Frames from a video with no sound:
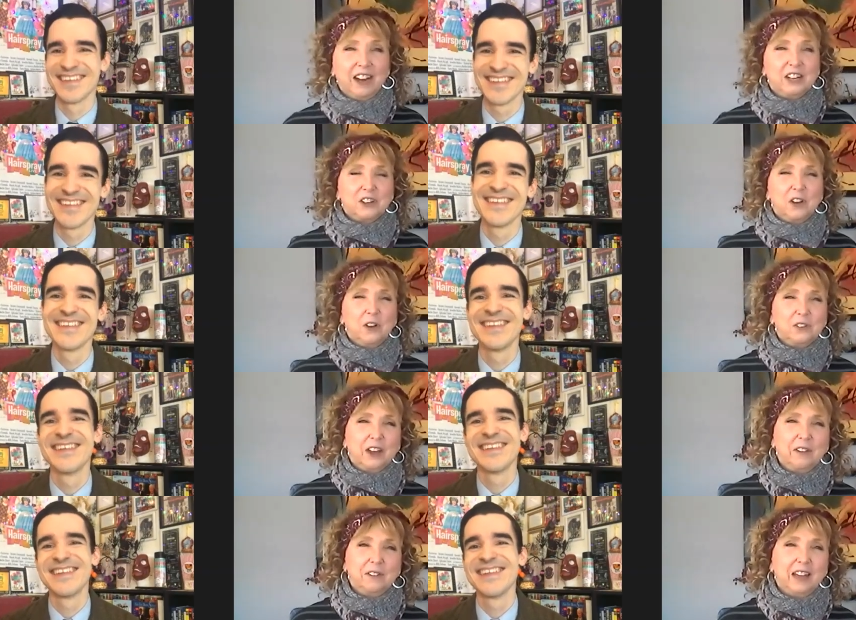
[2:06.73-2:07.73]
Speaker 1: great shows. I,
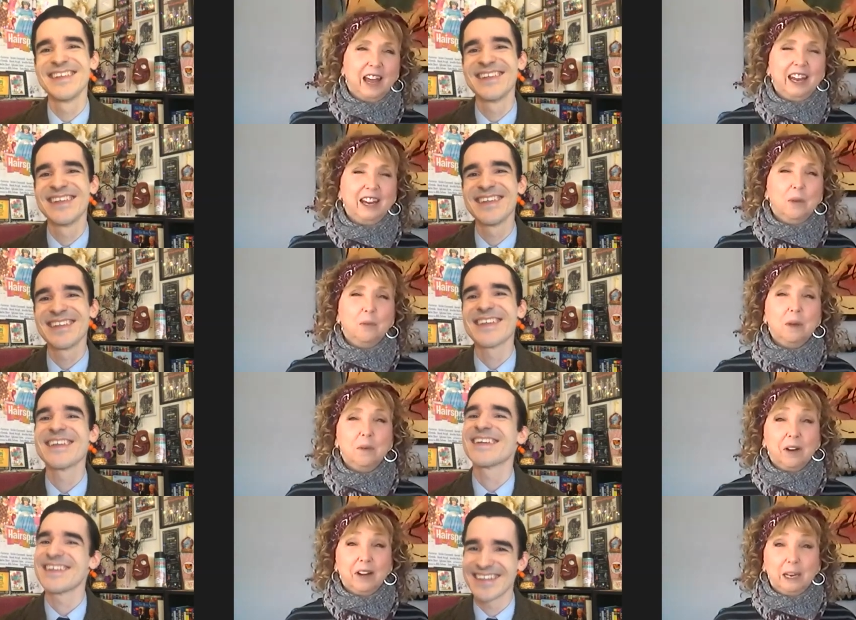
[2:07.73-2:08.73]
I, we
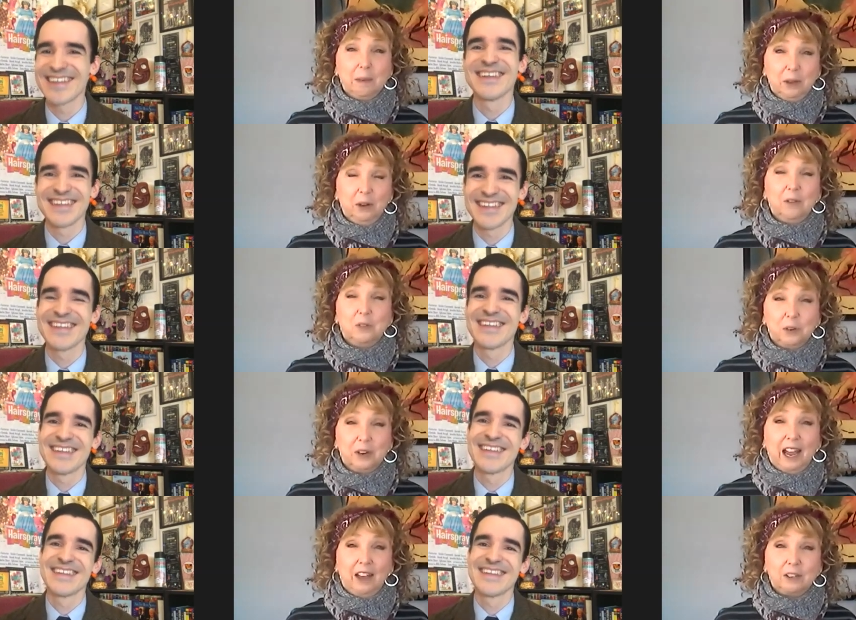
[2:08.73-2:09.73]
were in the middle of doing
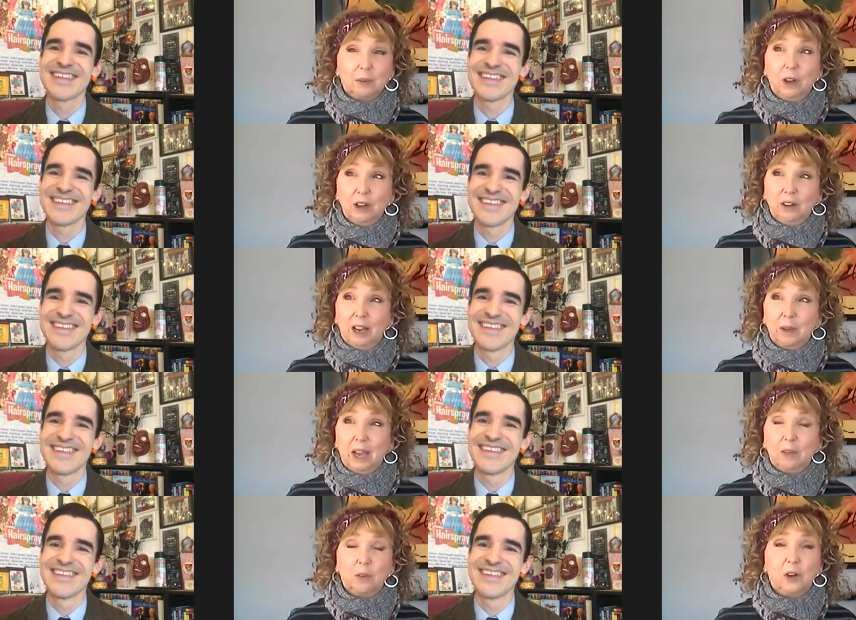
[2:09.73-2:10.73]
Alice in Wonderland. We
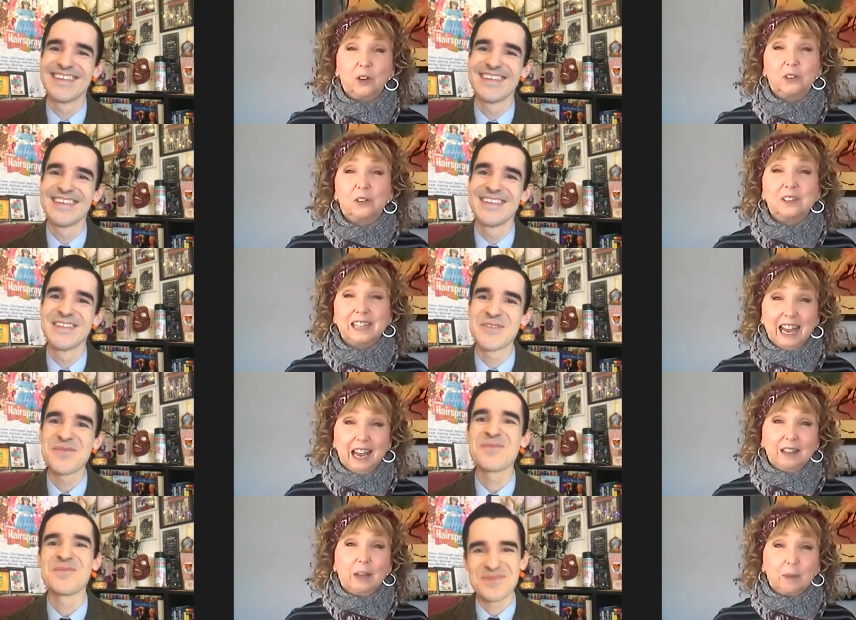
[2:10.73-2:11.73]
had rehearsals
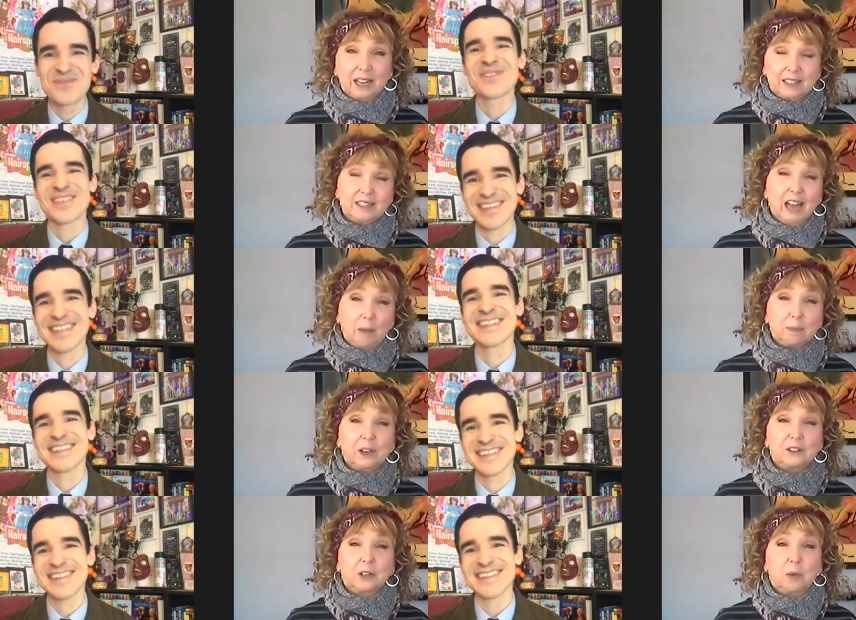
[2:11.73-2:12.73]
that we had to stop because
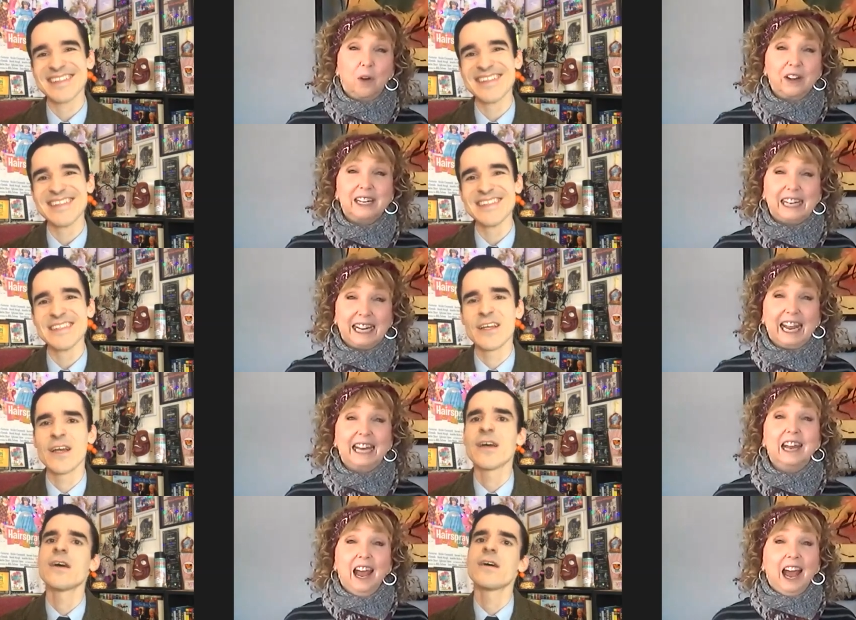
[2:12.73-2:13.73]
of the quarantine. And
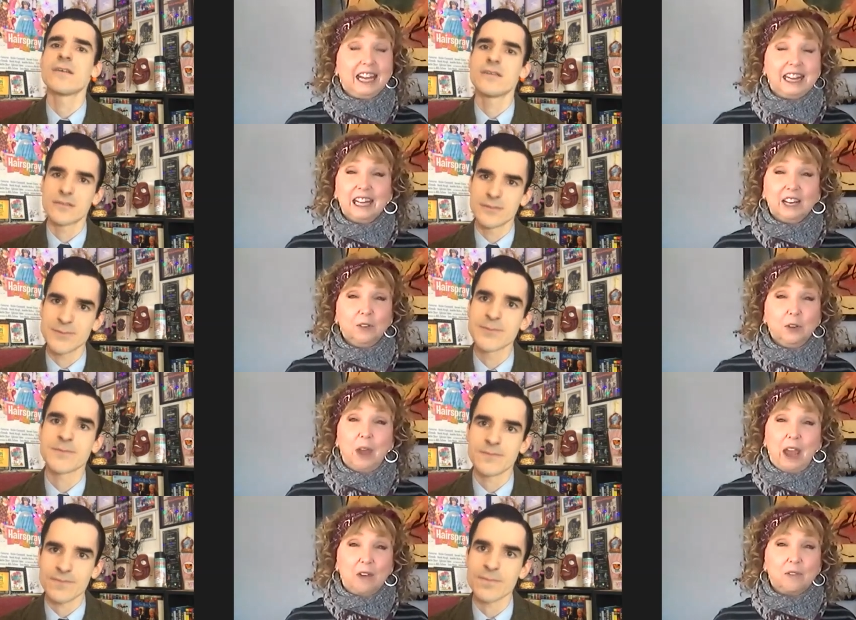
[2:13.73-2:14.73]
I oh, think of you
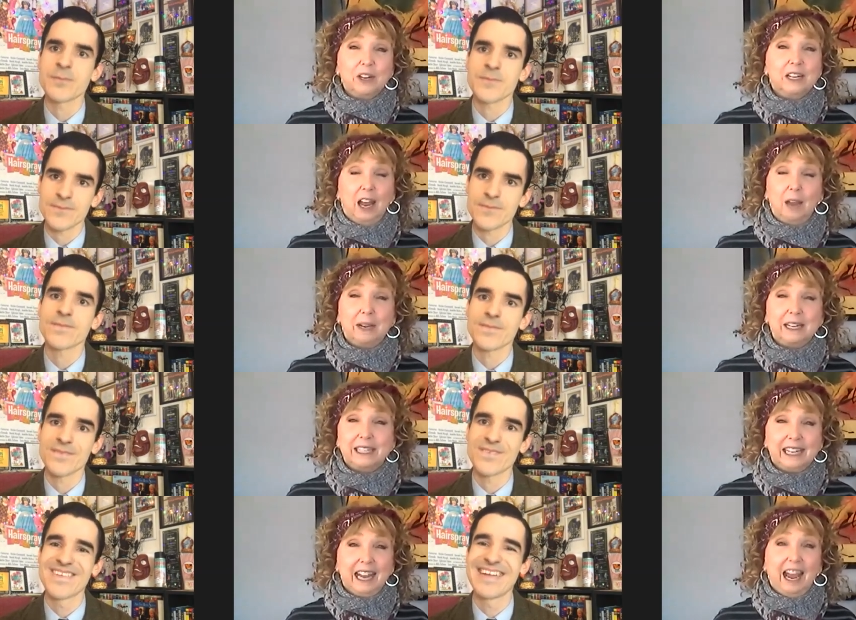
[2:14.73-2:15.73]
every time I
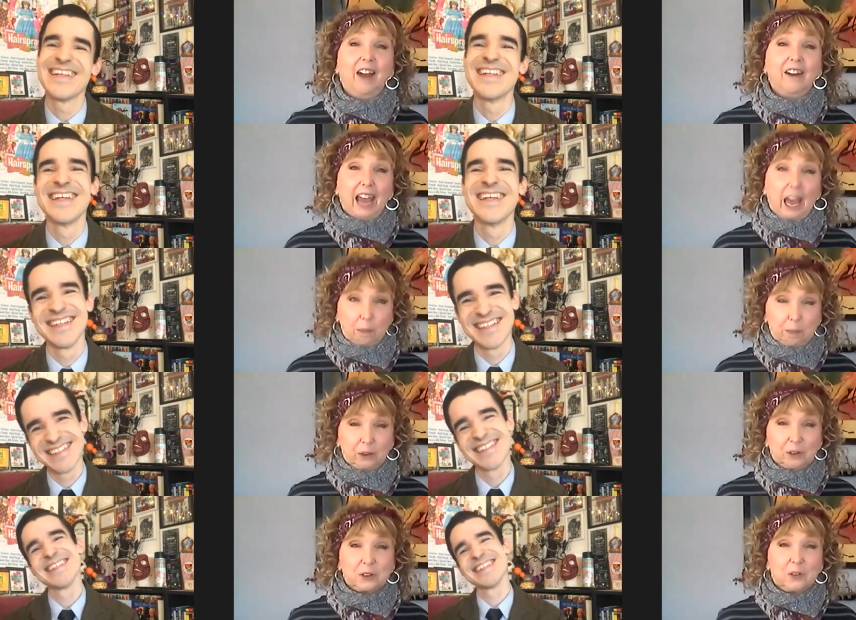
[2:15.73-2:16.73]
see our
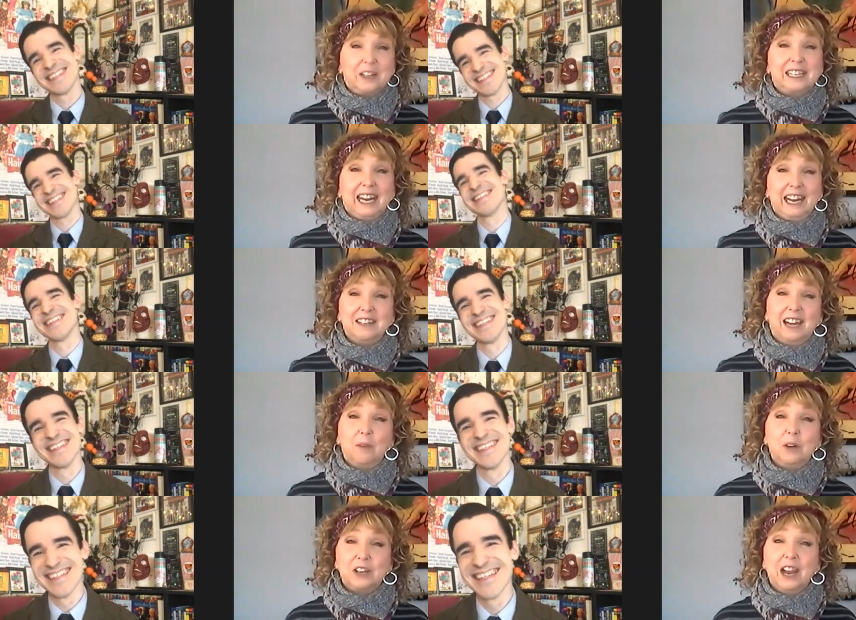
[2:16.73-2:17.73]
caterpillars on stage. And I
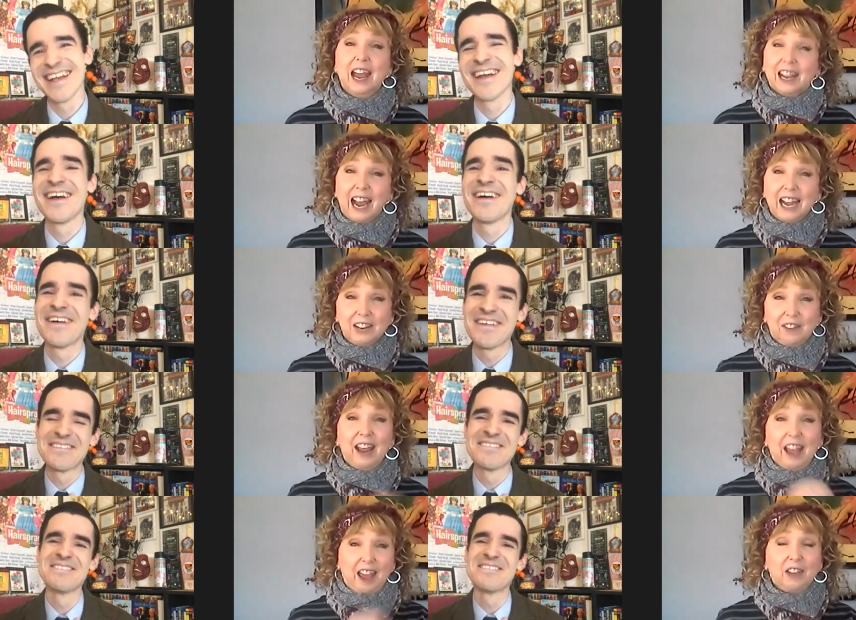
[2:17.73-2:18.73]
wish kind of I
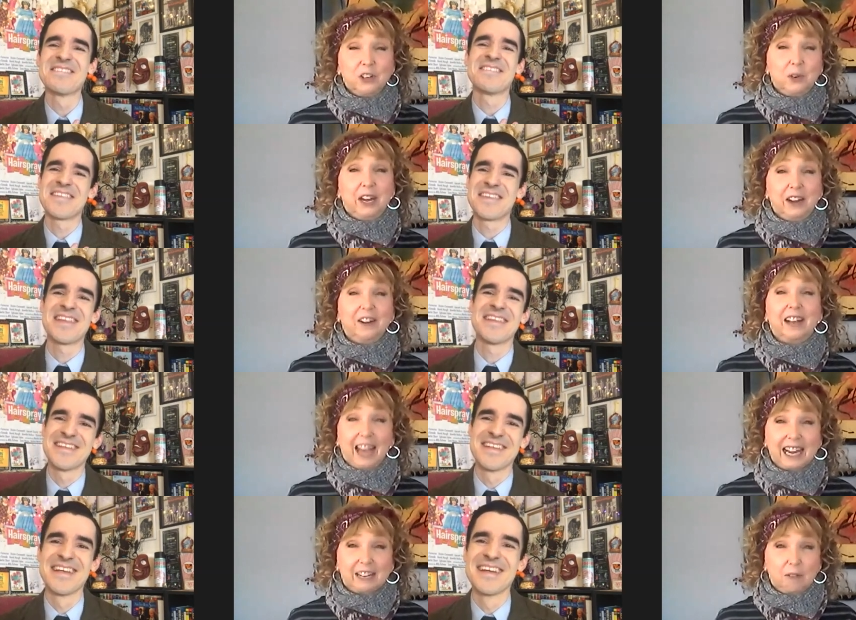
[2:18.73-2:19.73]
had you here to kind
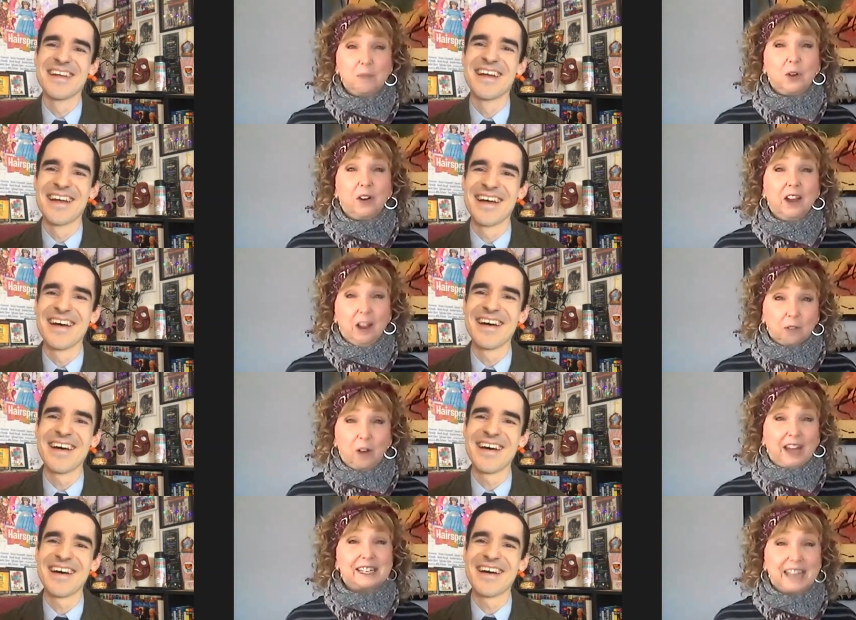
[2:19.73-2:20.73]
of give them your
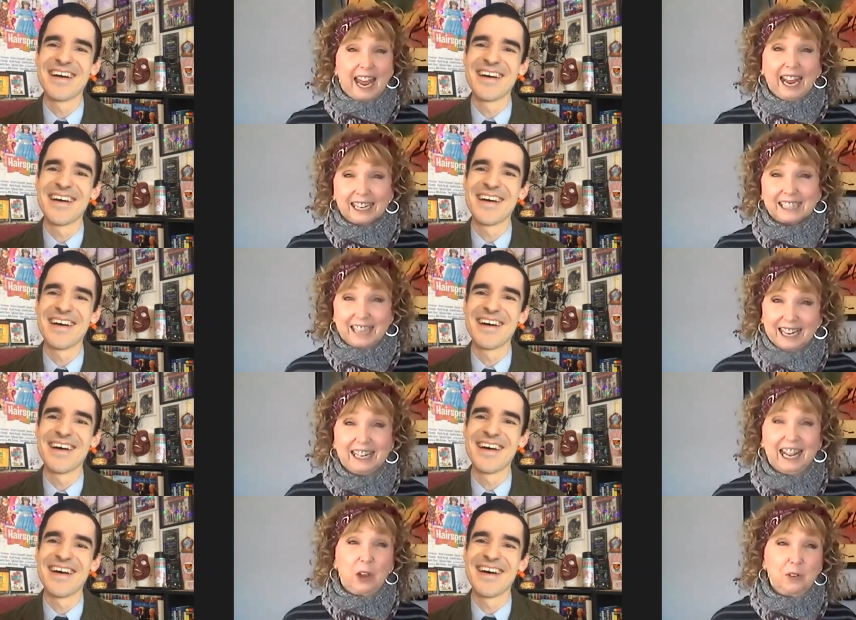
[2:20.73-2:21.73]
Rasta accent
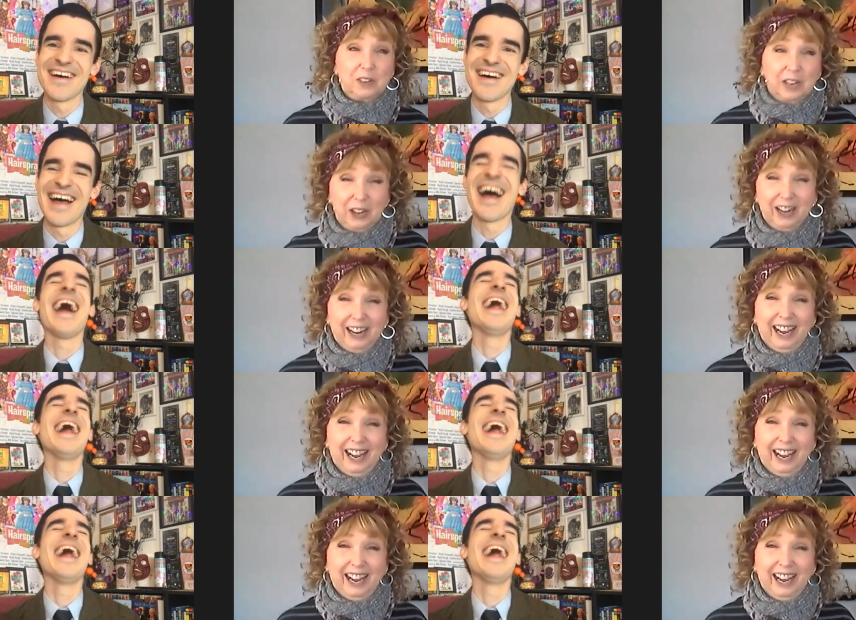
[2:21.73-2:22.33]
that you did. Uh,